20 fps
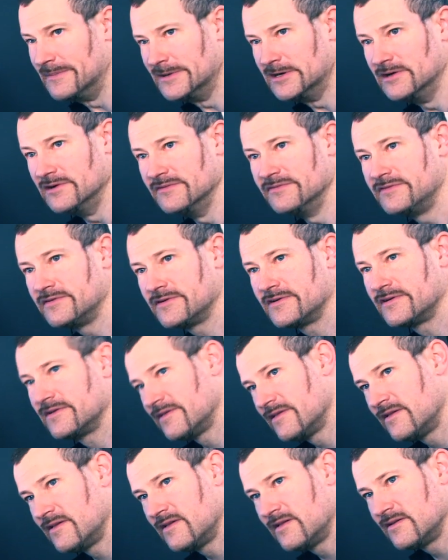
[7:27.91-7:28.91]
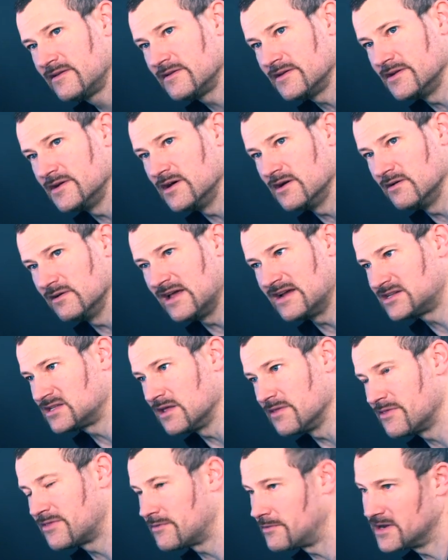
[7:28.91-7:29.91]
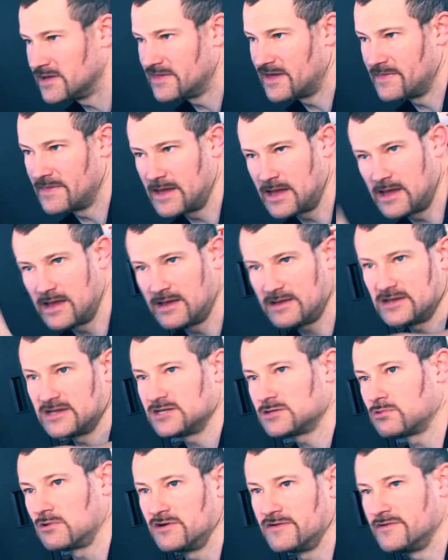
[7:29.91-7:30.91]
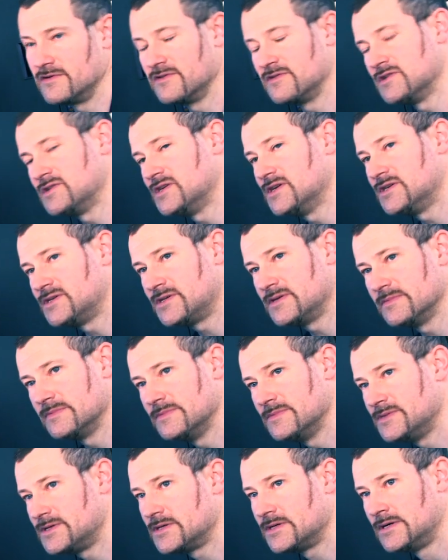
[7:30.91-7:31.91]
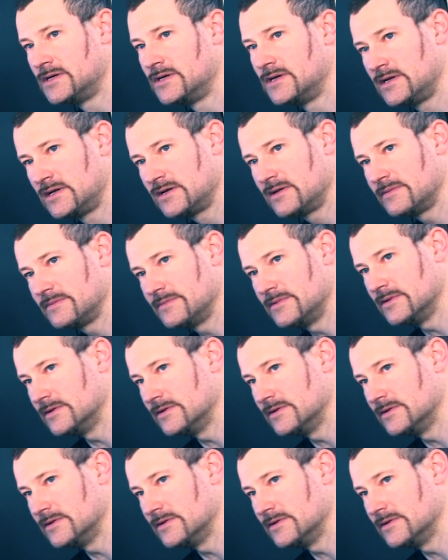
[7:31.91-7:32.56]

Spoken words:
above. You know, less than three, then it's one of the other systems. Mm-hmm.